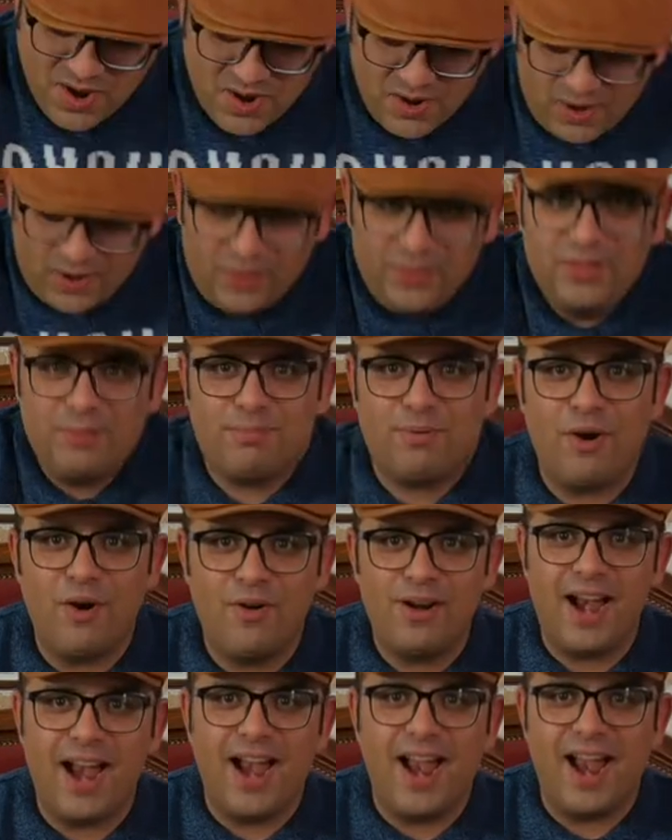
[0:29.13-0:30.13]
On the
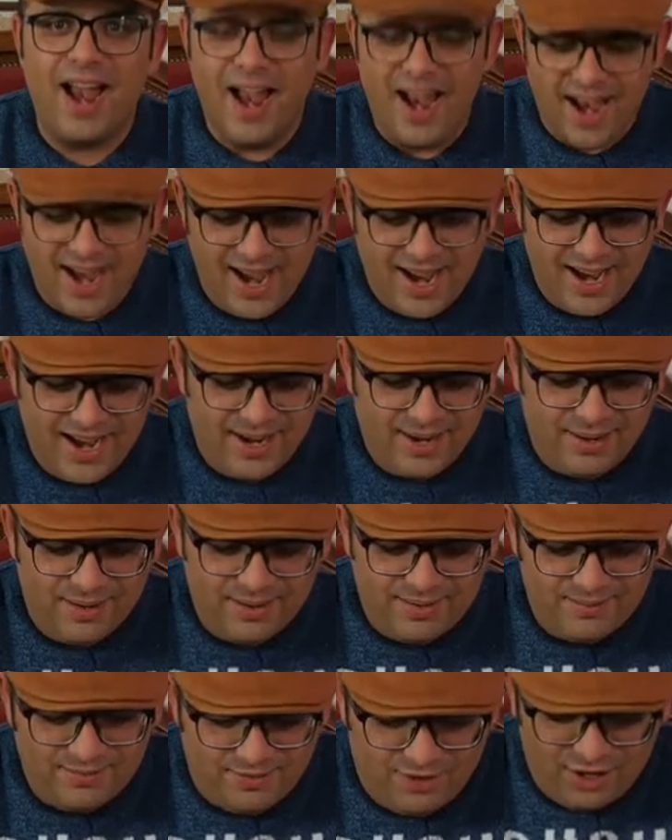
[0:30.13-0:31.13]

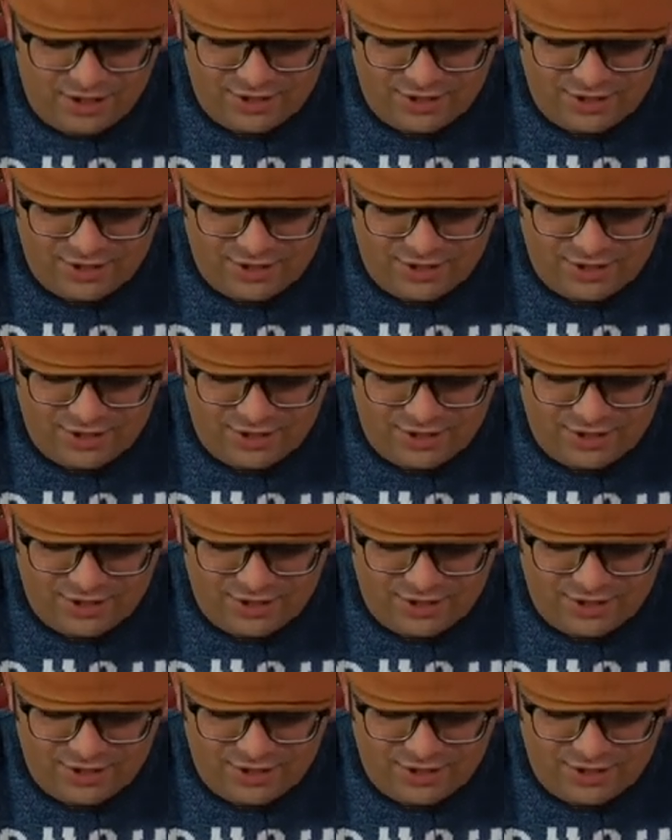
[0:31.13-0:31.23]
program for